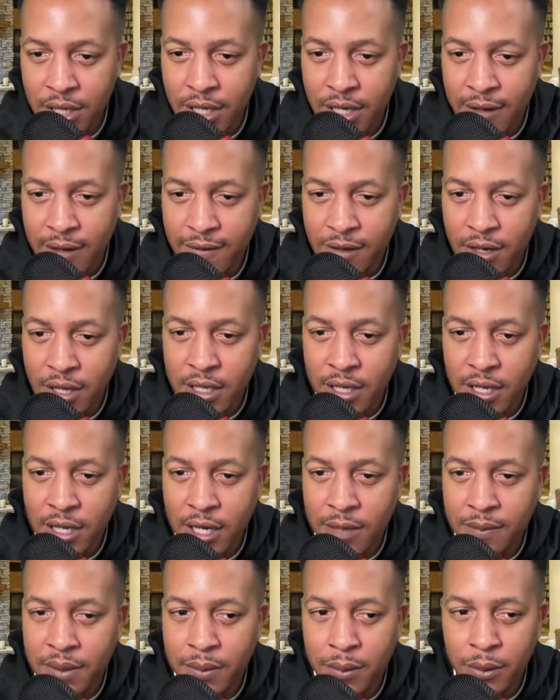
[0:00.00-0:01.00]
Yeah, I feel like a lot
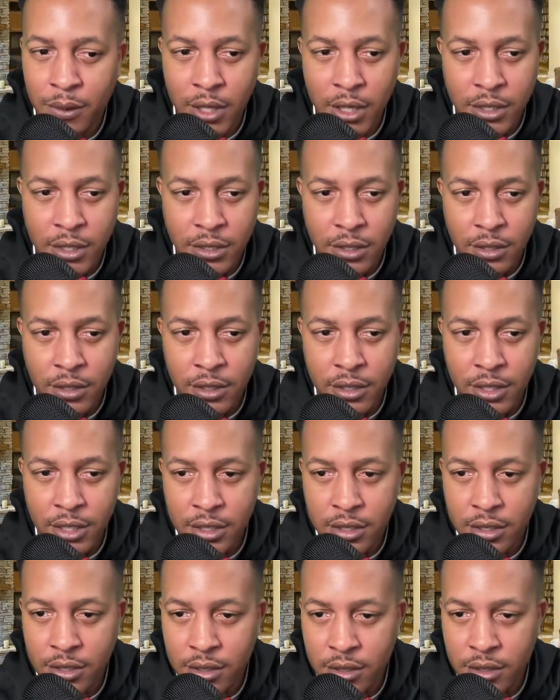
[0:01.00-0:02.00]
of people lost on the
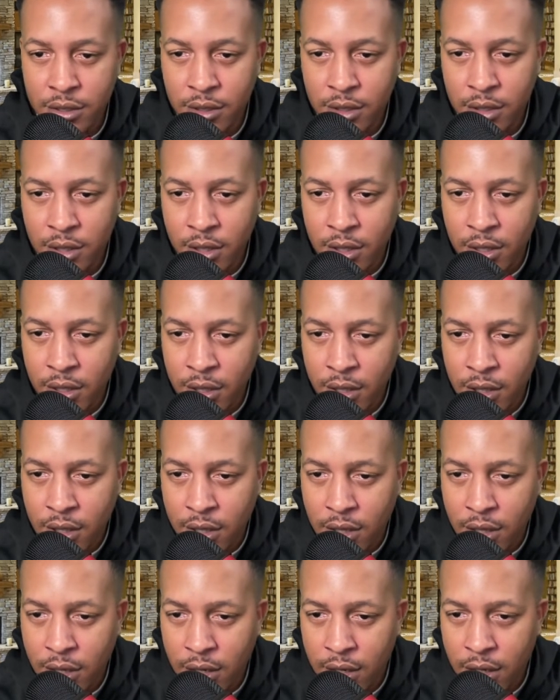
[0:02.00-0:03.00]
Knicks.
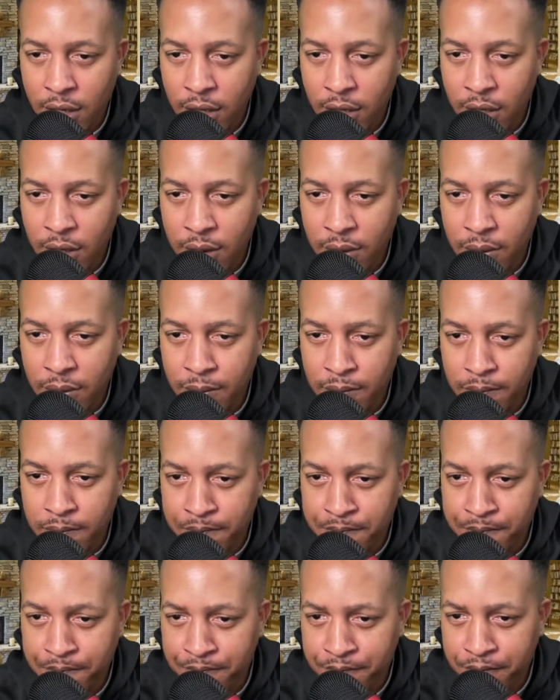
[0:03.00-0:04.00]
Um,
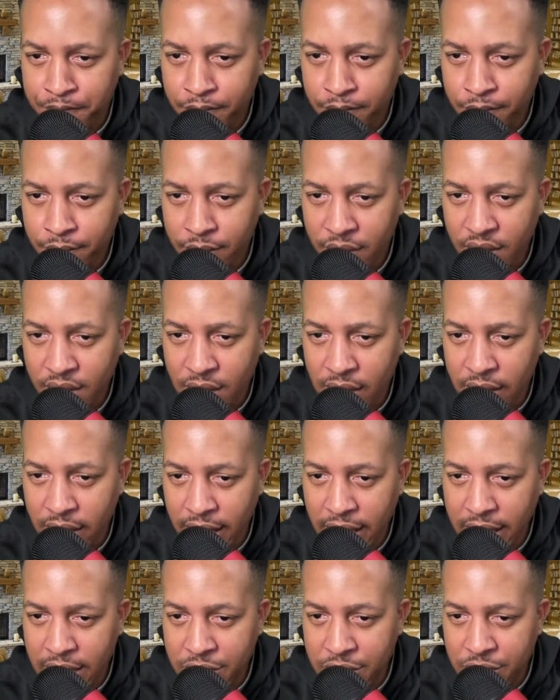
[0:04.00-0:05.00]

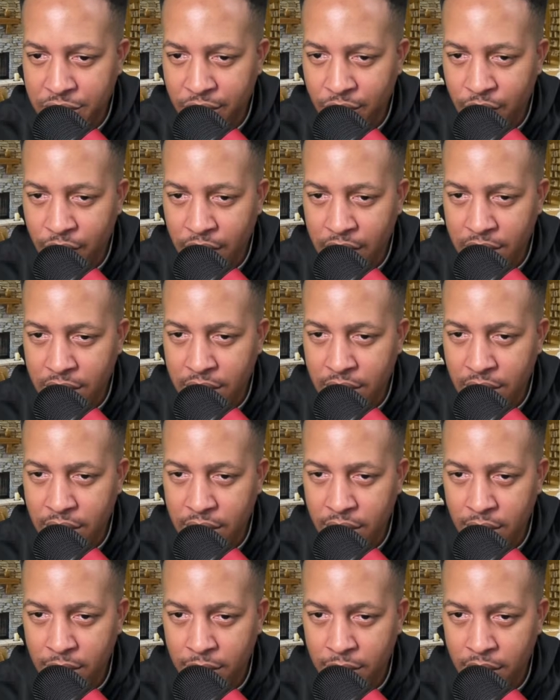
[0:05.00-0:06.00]
Adrian ready to get
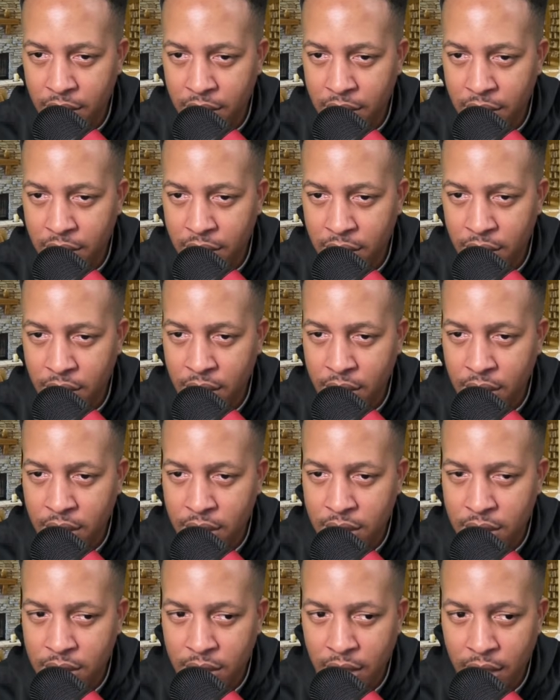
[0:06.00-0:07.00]
to the money.
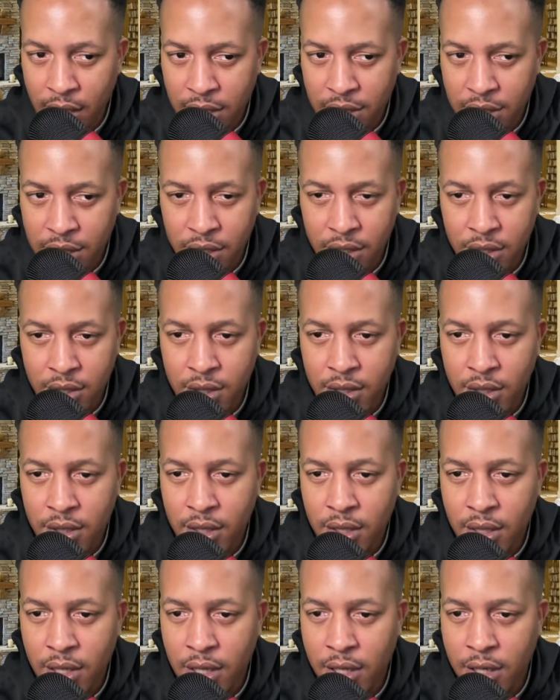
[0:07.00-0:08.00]
Tasha,
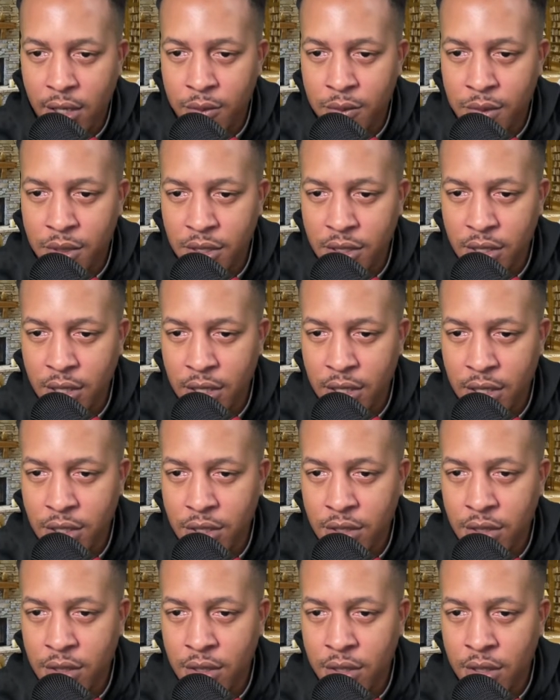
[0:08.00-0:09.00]
hello, Miss
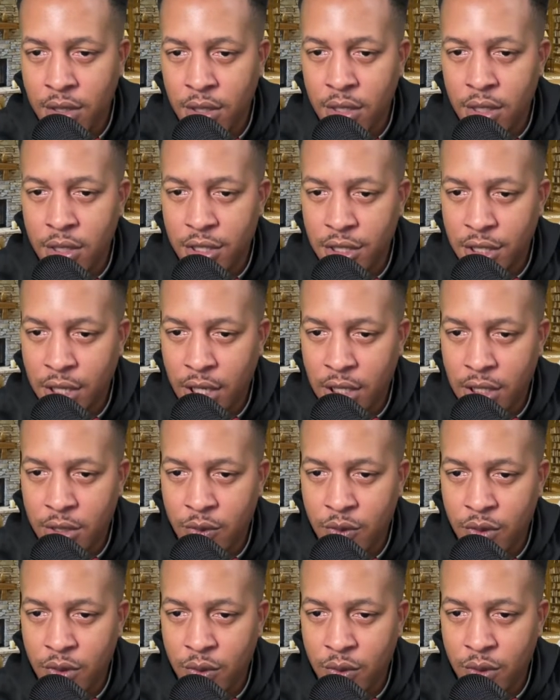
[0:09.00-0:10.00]
Tasha.
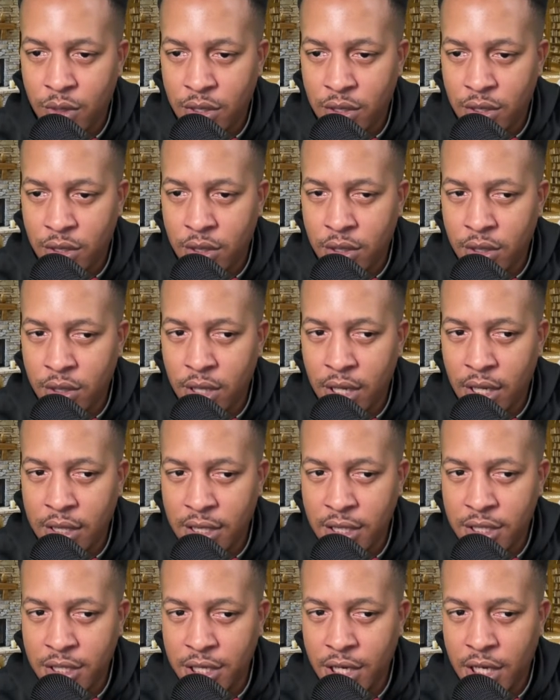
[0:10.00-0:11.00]
Joshua was good. I
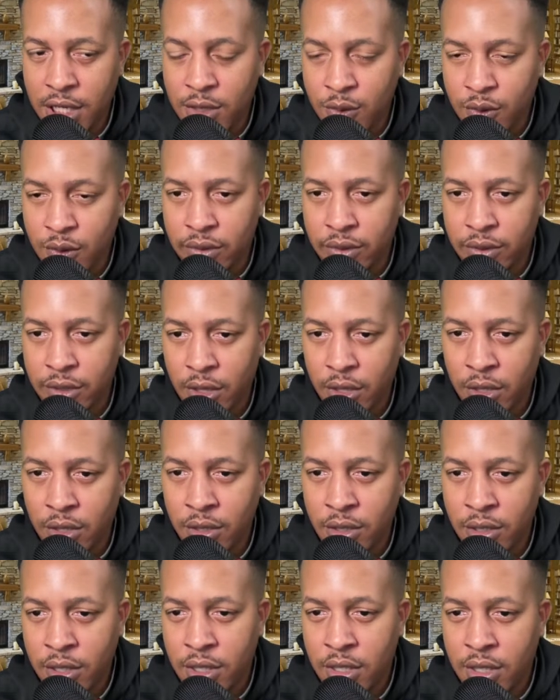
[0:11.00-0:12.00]
think Joshua was on.
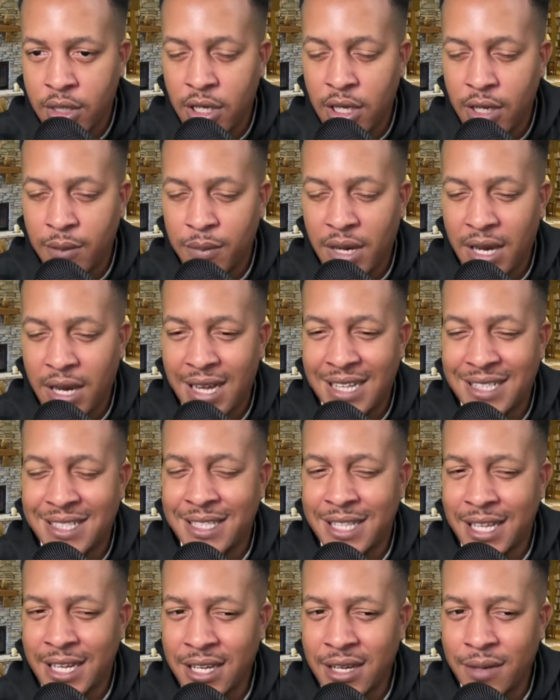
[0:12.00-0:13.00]
I
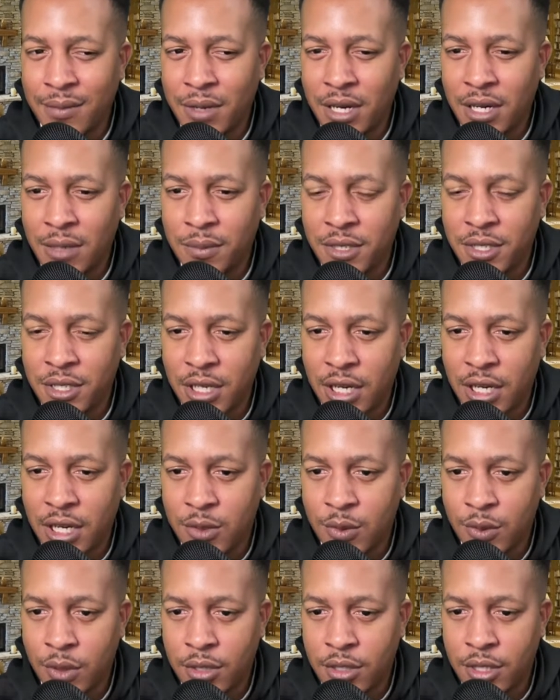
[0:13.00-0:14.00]
think it might have been
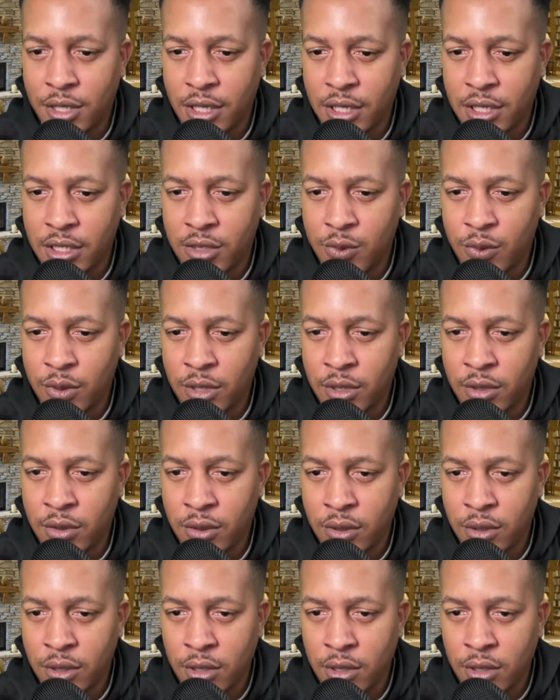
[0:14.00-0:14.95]
Joshua on the Heat as well.